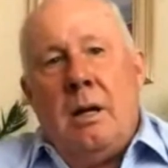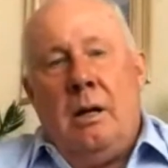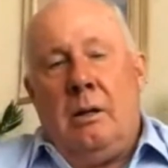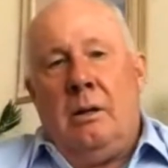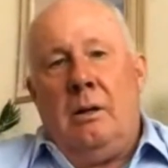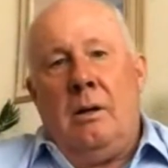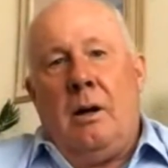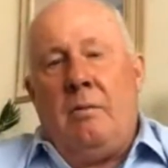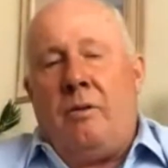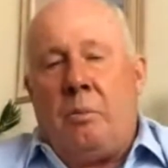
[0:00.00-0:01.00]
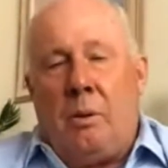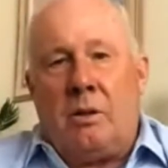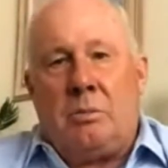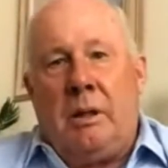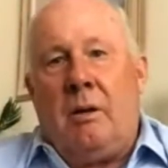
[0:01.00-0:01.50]
and
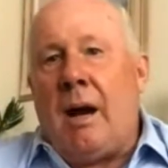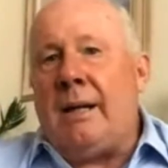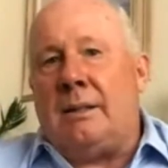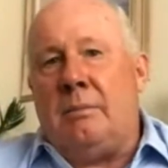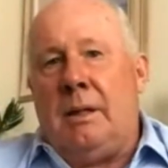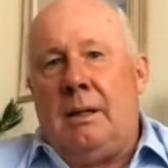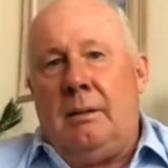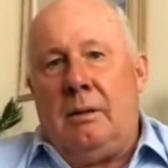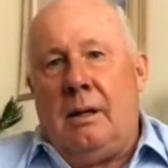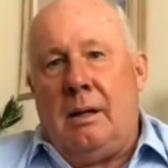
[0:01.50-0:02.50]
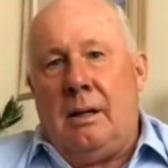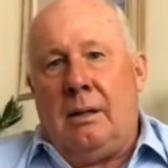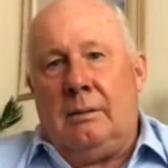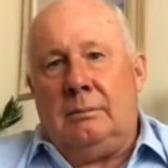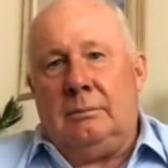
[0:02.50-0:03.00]
football's been great to me,
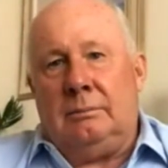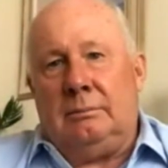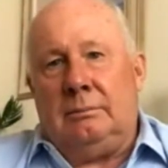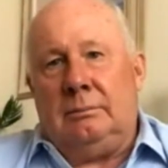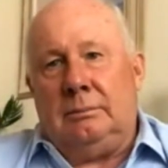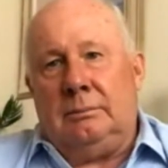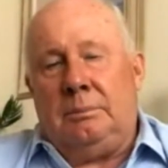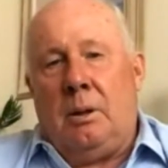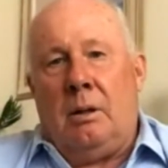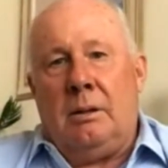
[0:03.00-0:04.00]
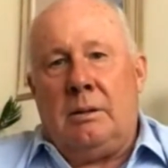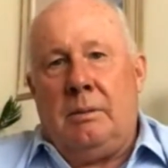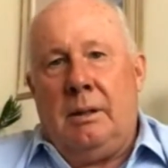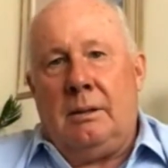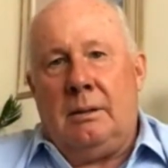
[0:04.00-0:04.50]
Paul. It's
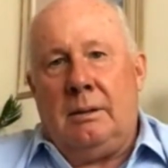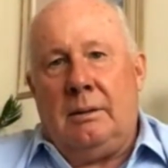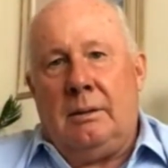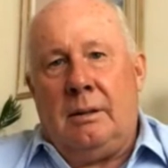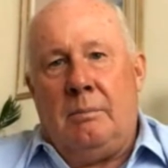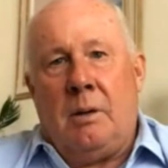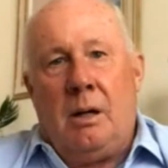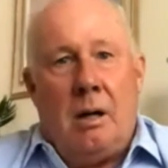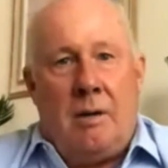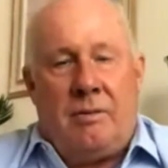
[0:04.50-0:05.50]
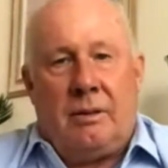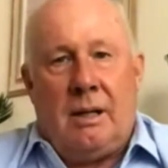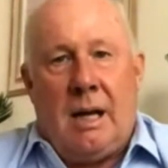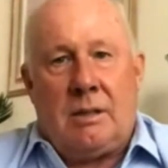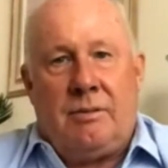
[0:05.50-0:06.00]
been my life for the
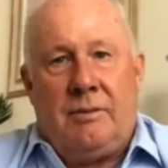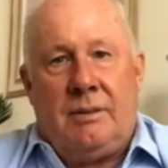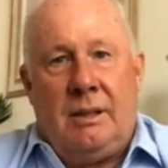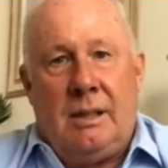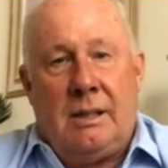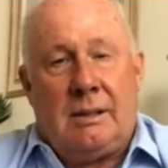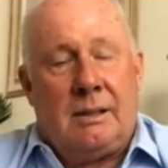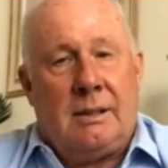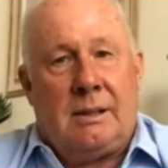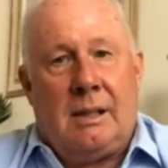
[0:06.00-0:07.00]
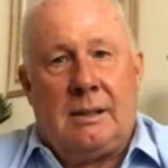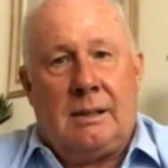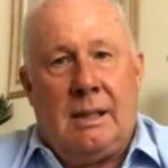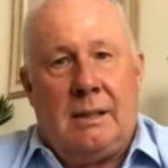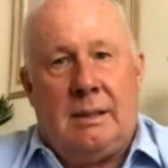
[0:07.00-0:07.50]
last 50 years. As I
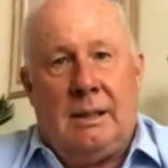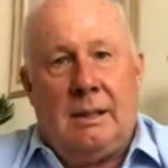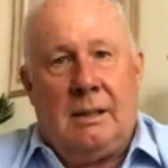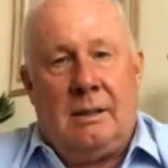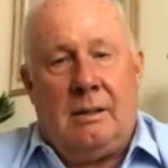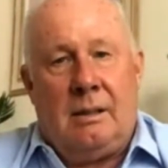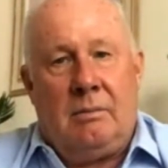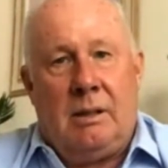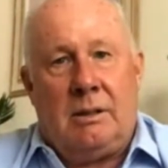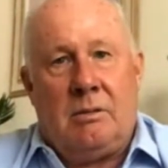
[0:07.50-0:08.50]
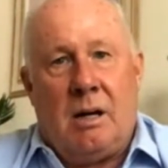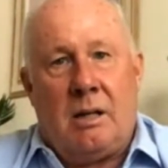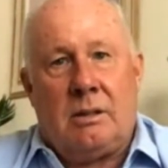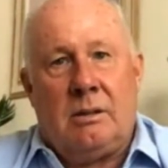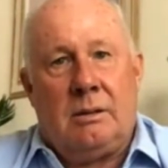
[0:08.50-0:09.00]
said to you, I went to
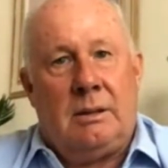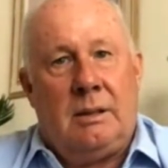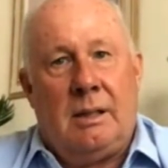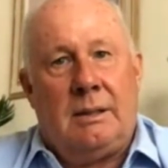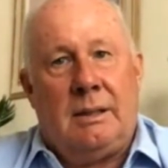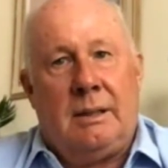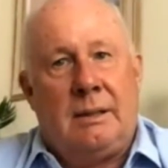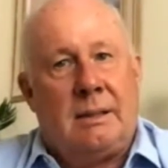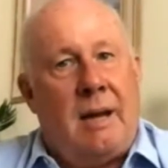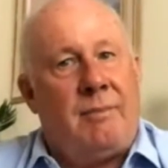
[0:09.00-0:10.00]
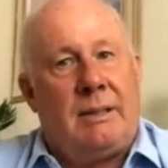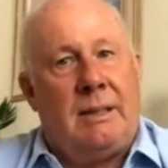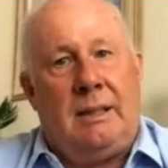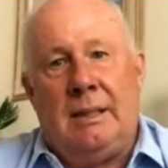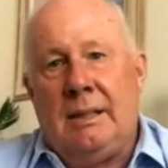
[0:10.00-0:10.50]
Arsenal in
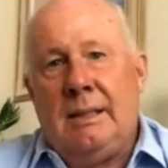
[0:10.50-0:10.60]
1970.